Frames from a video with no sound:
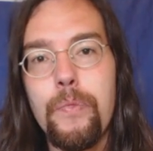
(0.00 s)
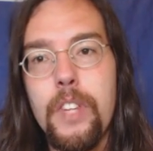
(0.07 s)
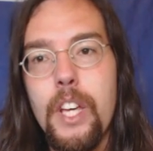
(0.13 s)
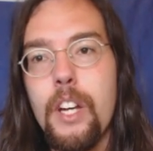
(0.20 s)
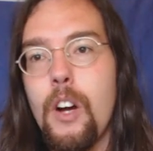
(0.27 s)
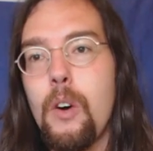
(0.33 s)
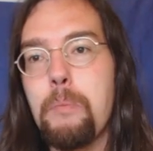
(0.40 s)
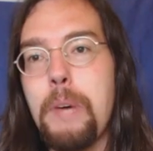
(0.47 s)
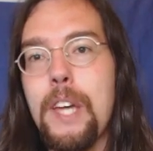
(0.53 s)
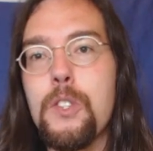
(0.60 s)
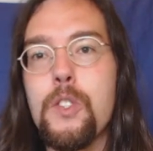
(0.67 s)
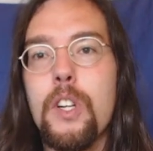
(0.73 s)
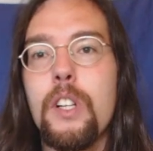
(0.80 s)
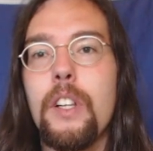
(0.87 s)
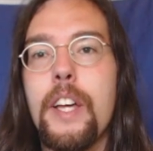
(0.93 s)
You know,
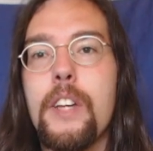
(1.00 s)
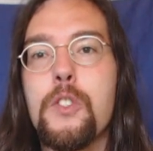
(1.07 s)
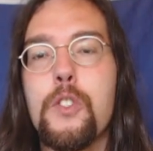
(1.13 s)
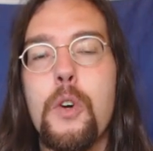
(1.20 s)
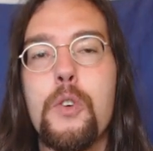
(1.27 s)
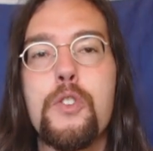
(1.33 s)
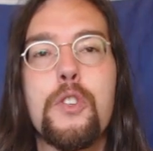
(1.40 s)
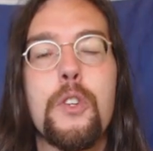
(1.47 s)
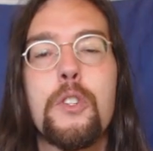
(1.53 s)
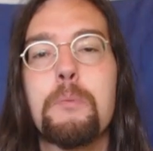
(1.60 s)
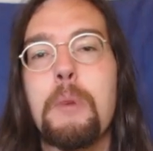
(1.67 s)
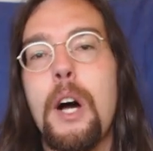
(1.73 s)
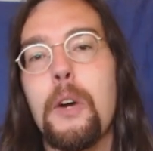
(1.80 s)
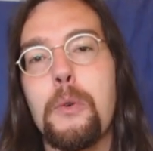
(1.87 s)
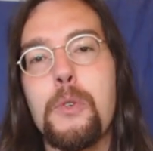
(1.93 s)
basically social
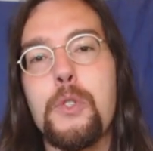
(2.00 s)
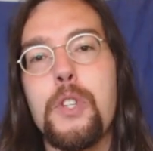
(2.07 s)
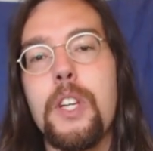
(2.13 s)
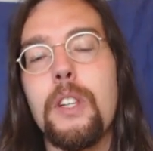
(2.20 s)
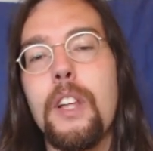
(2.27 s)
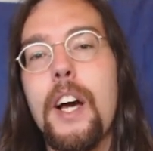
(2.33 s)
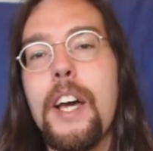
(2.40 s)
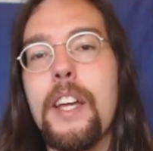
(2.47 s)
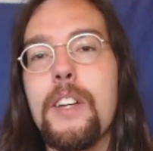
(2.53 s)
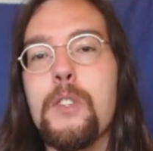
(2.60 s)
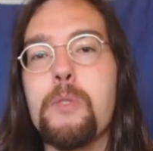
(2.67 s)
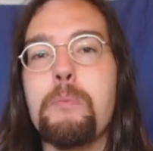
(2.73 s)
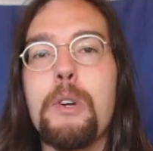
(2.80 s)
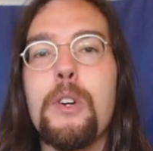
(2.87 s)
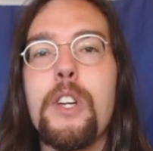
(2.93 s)
democracy light,
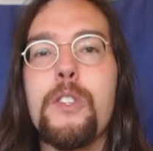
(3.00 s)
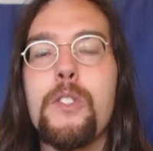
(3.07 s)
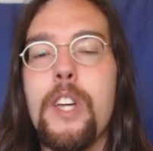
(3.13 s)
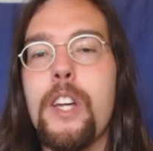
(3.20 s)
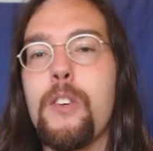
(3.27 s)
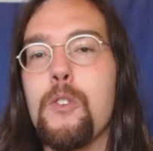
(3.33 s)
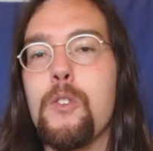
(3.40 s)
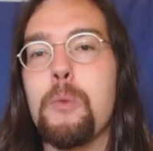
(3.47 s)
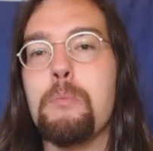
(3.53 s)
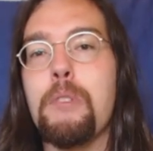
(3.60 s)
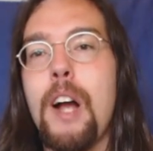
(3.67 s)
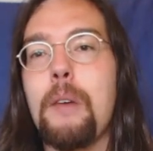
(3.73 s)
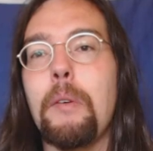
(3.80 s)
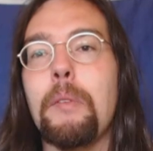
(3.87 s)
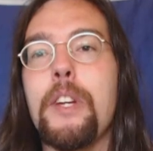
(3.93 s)
as Bernie Sanders would
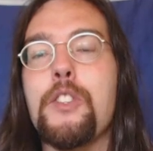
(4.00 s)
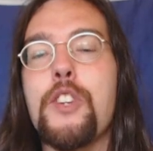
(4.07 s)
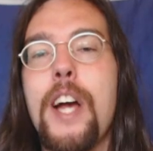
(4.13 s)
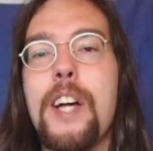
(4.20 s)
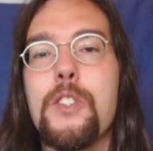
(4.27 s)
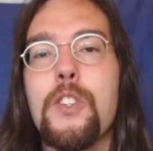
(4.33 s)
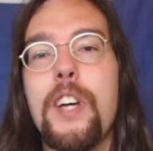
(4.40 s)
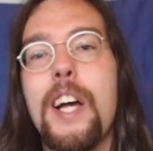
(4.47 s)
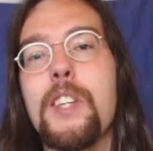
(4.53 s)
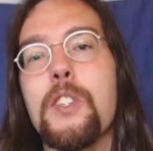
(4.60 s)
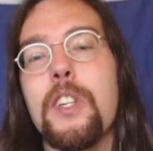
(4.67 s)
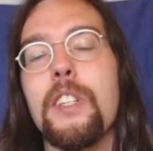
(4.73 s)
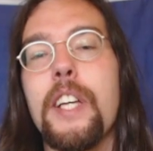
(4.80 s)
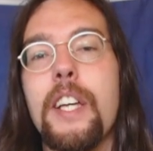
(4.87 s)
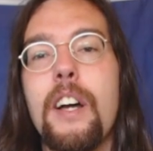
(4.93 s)
probably
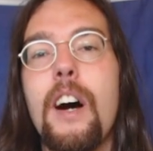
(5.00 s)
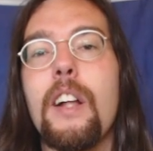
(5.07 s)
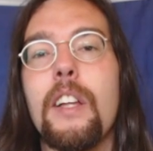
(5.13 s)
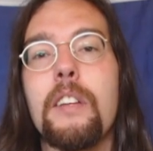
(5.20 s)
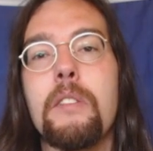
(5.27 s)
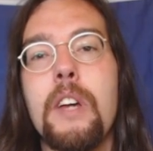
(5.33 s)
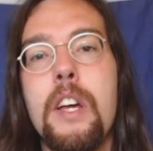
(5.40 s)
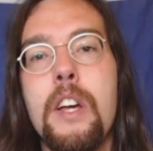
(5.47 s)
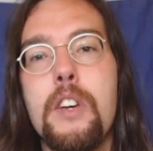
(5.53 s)
chastisingly call it.